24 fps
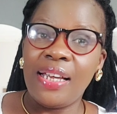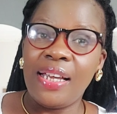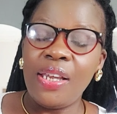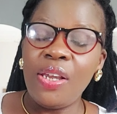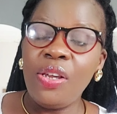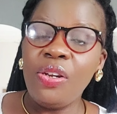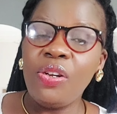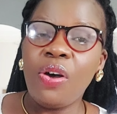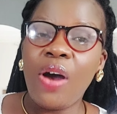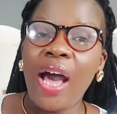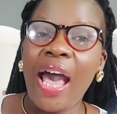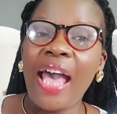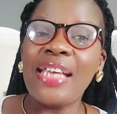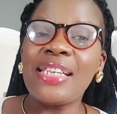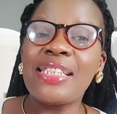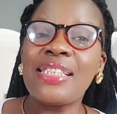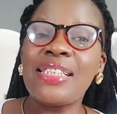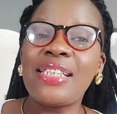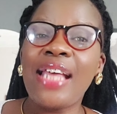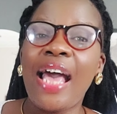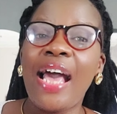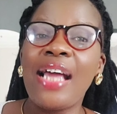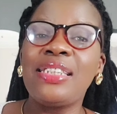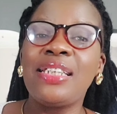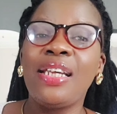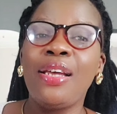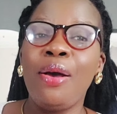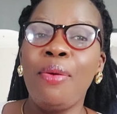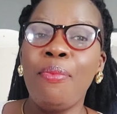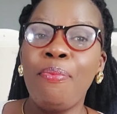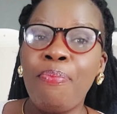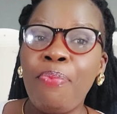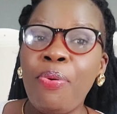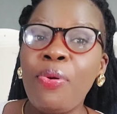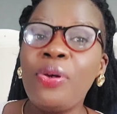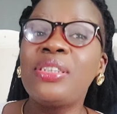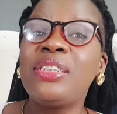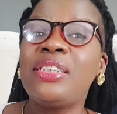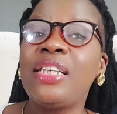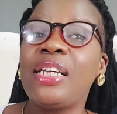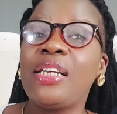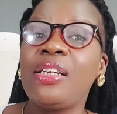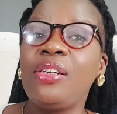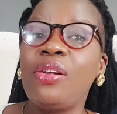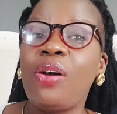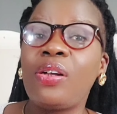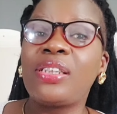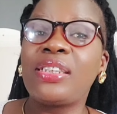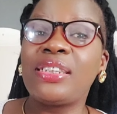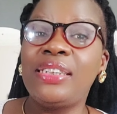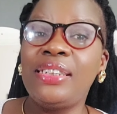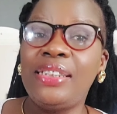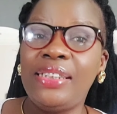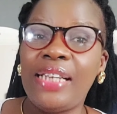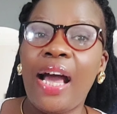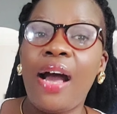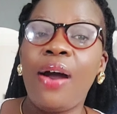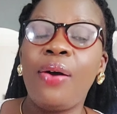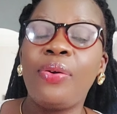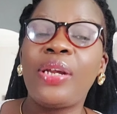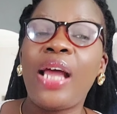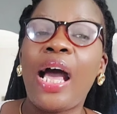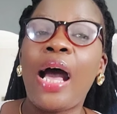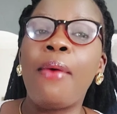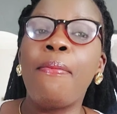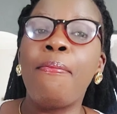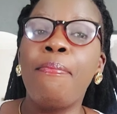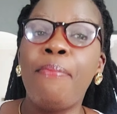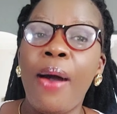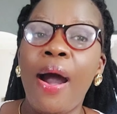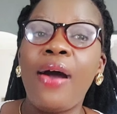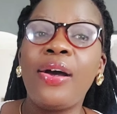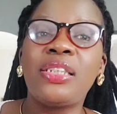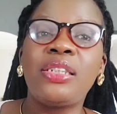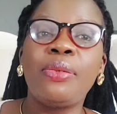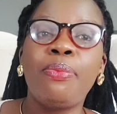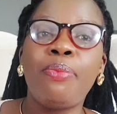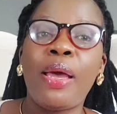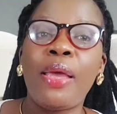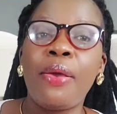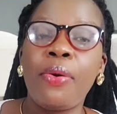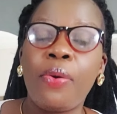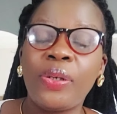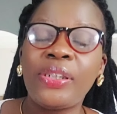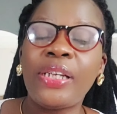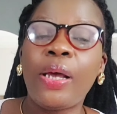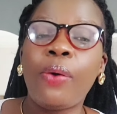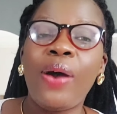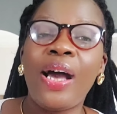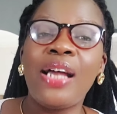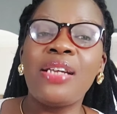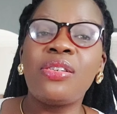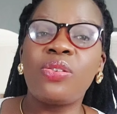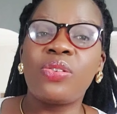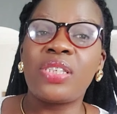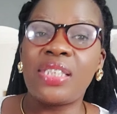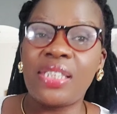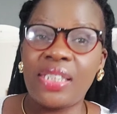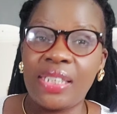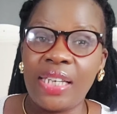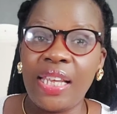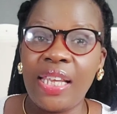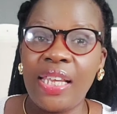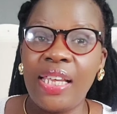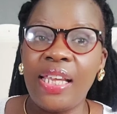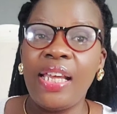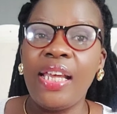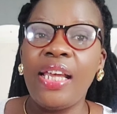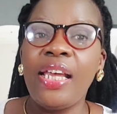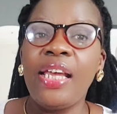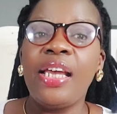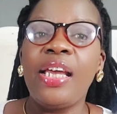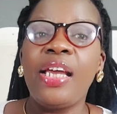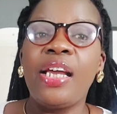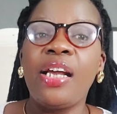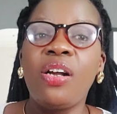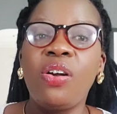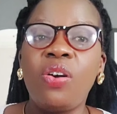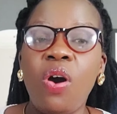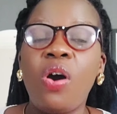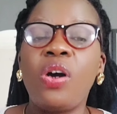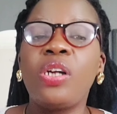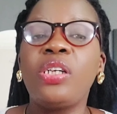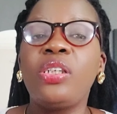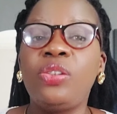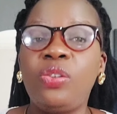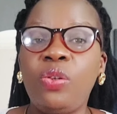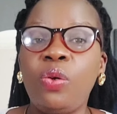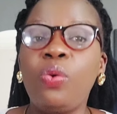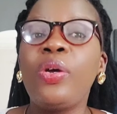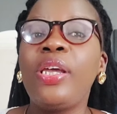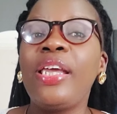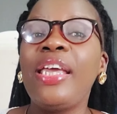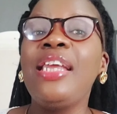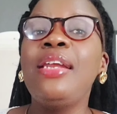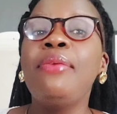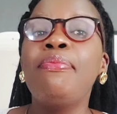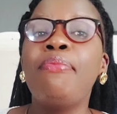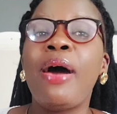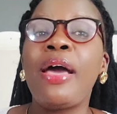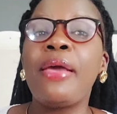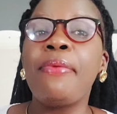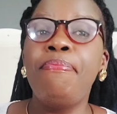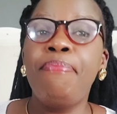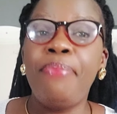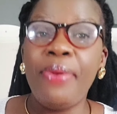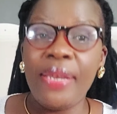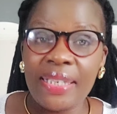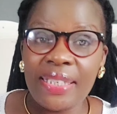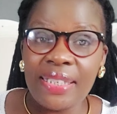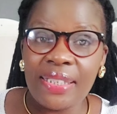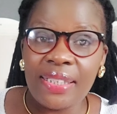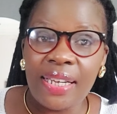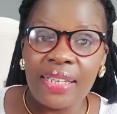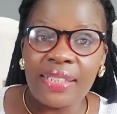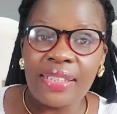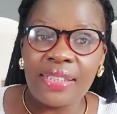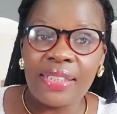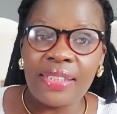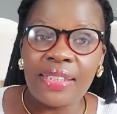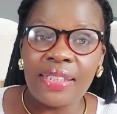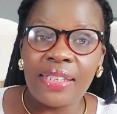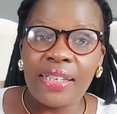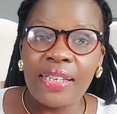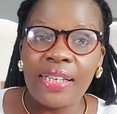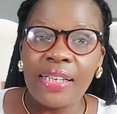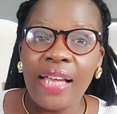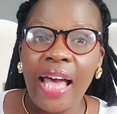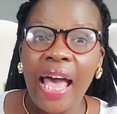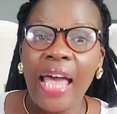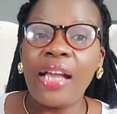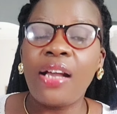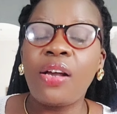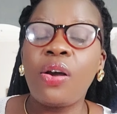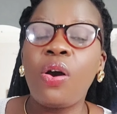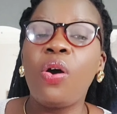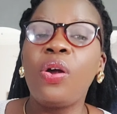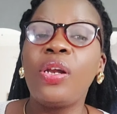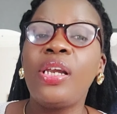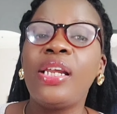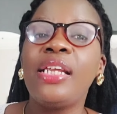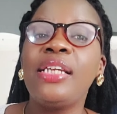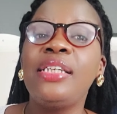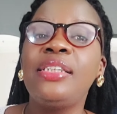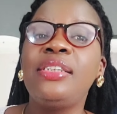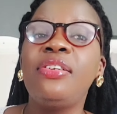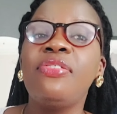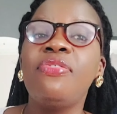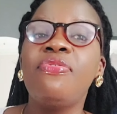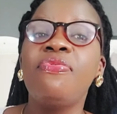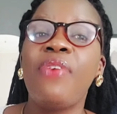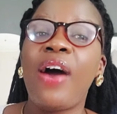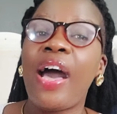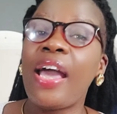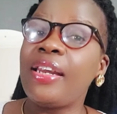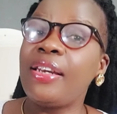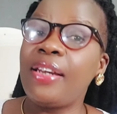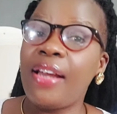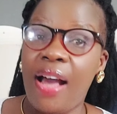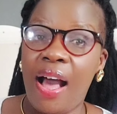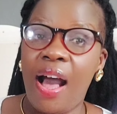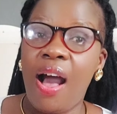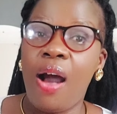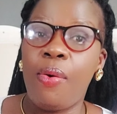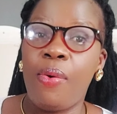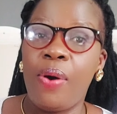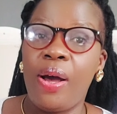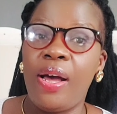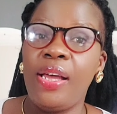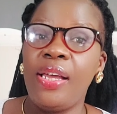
You know, I start putting notes down about my what I want to see God do in my business. I call it divine hour.